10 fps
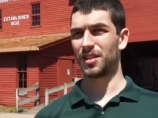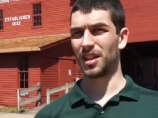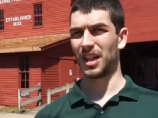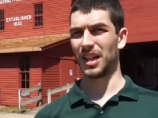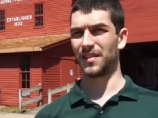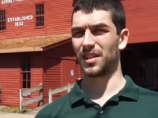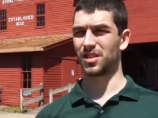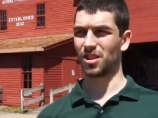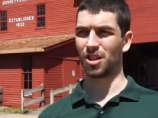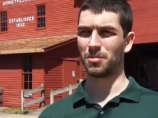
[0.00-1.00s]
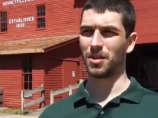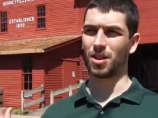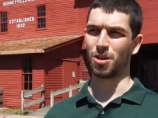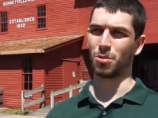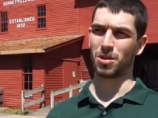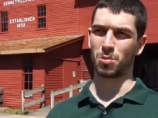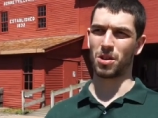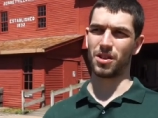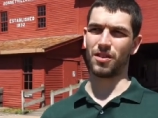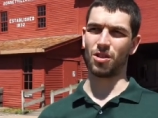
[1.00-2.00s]
that the sawmill was
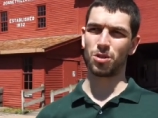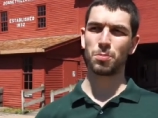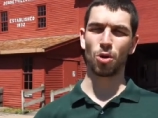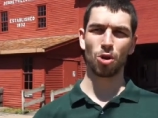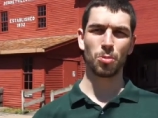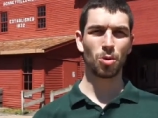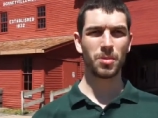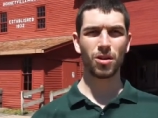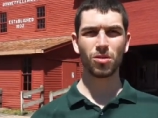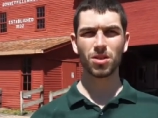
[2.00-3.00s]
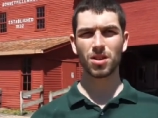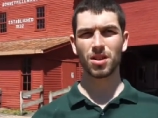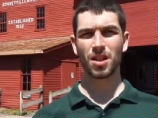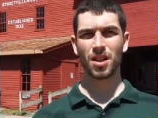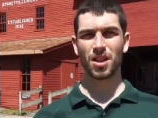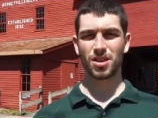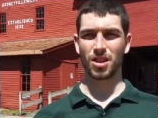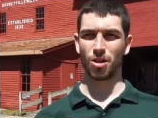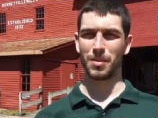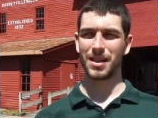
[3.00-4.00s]
one of those portable mills.
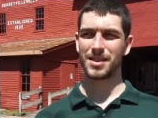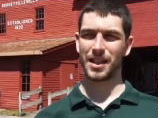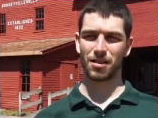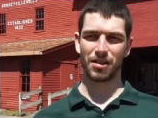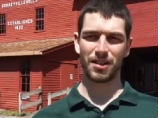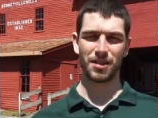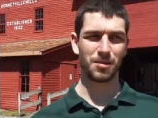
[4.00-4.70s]
So basically,